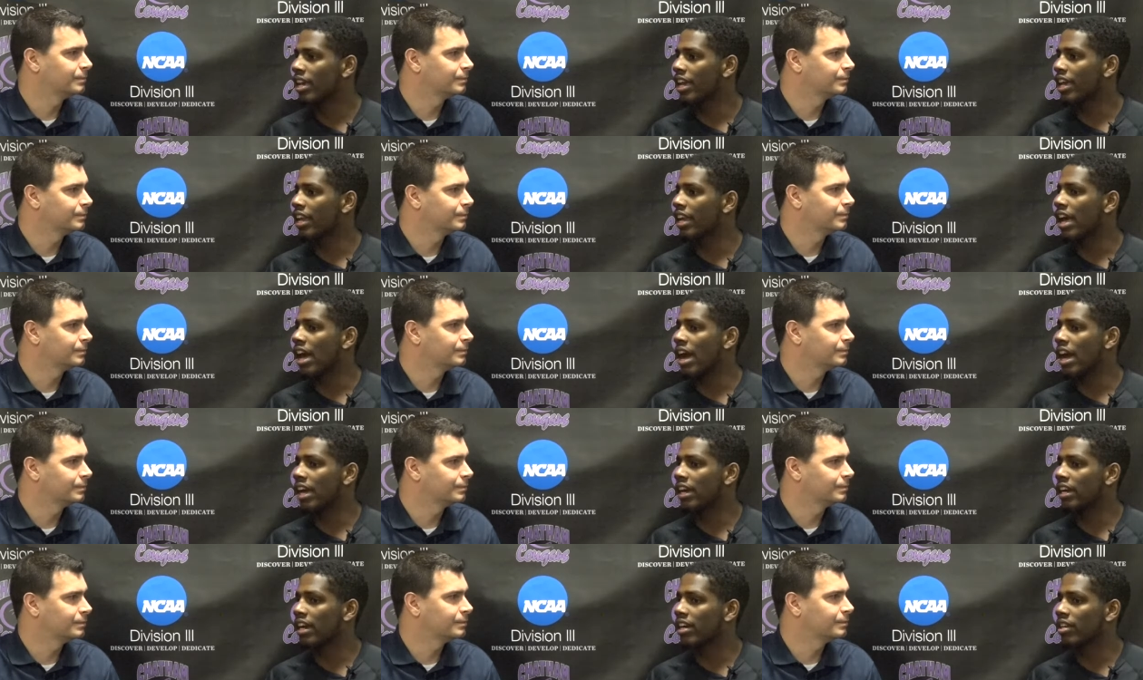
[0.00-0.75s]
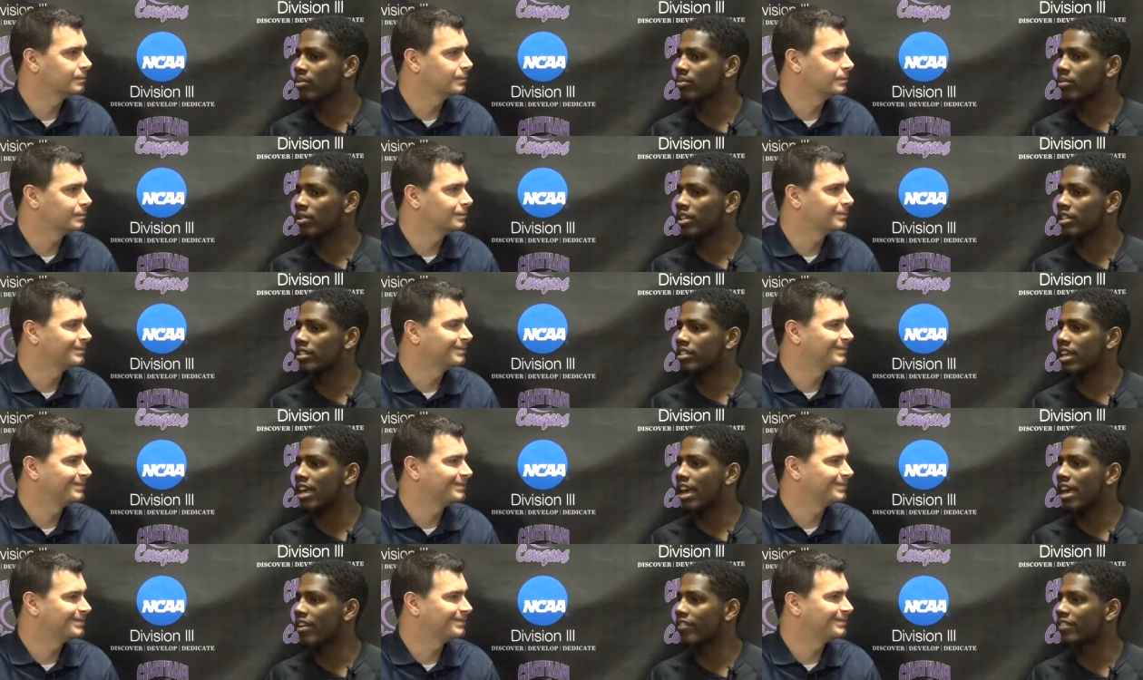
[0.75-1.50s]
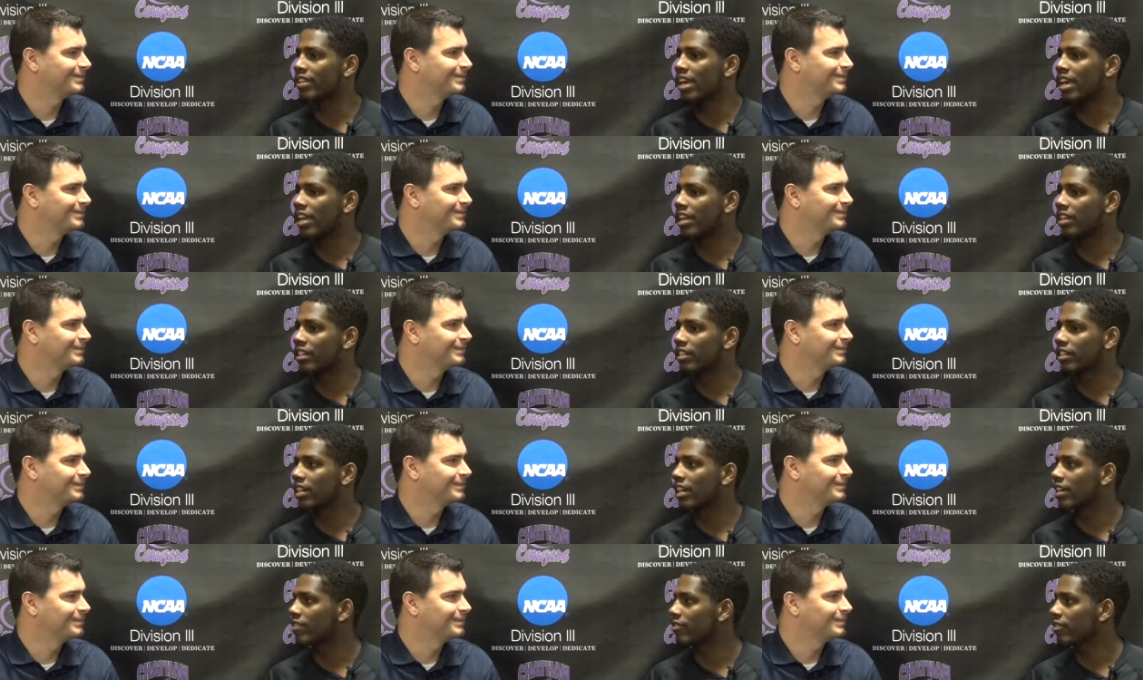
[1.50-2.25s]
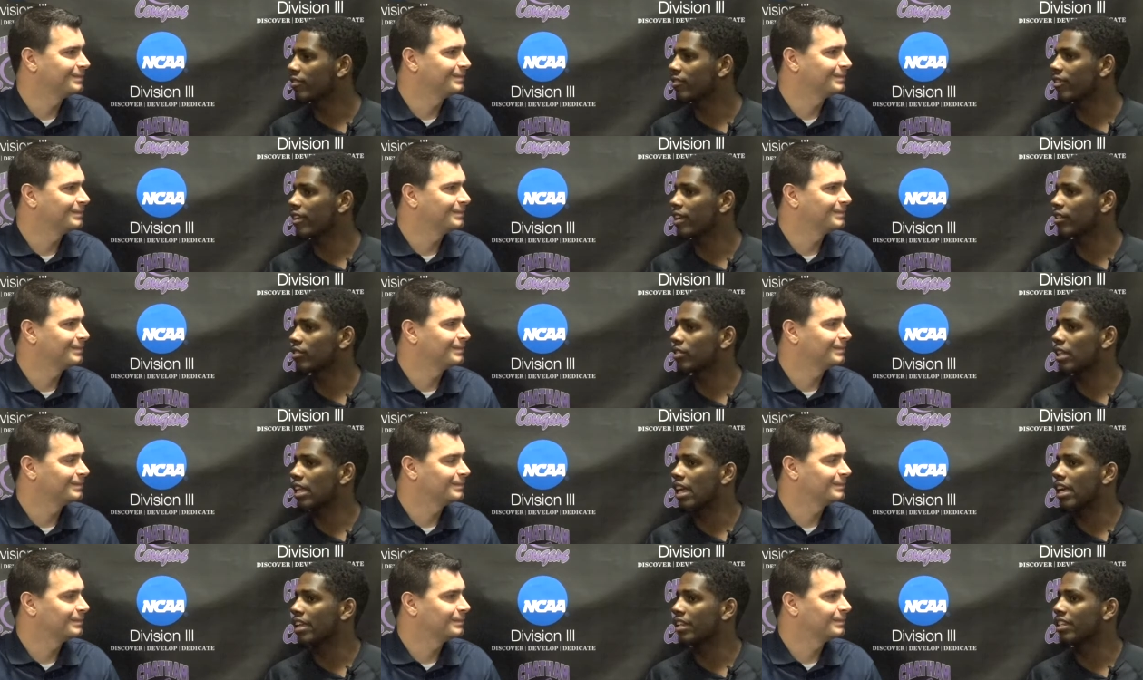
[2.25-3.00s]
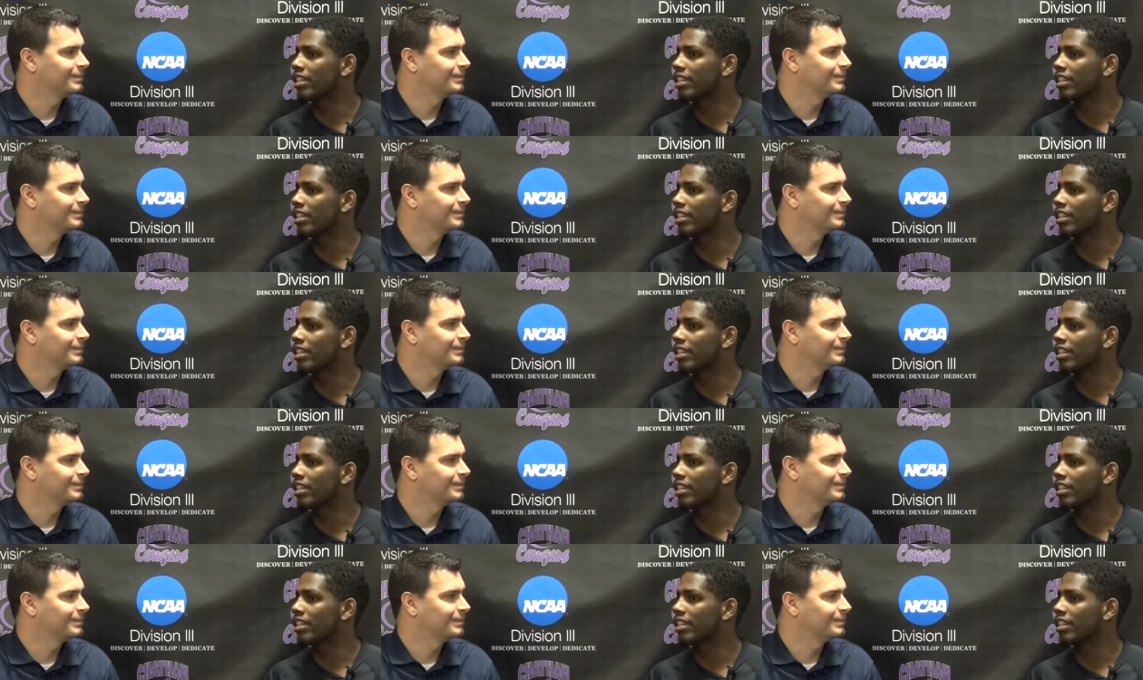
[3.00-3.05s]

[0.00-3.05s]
Speaker 1: and i kind of wanted to have that kind of effect that